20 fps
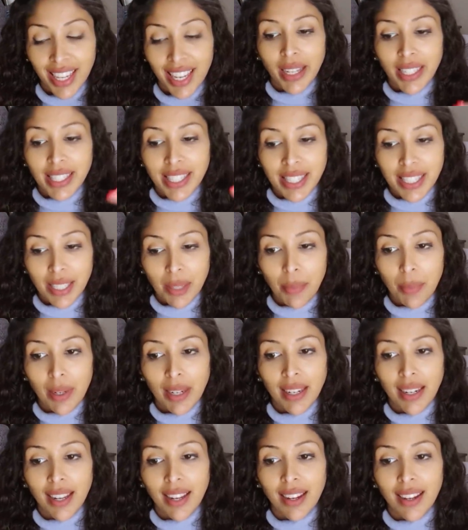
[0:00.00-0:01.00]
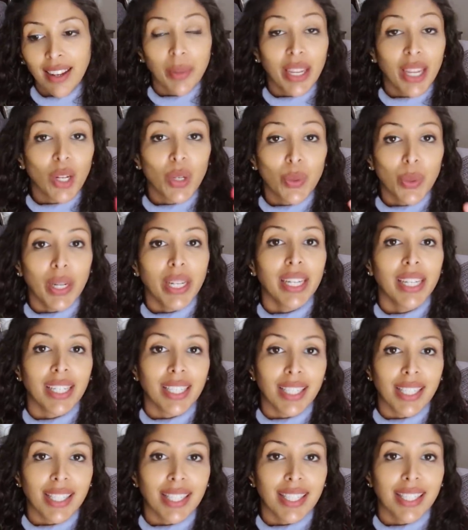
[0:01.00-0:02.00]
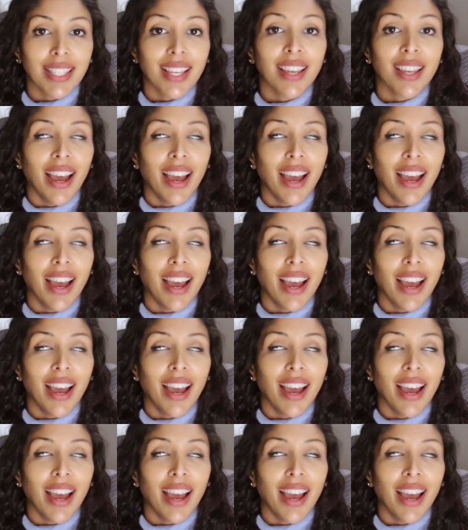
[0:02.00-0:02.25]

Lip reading: and similar ingredients,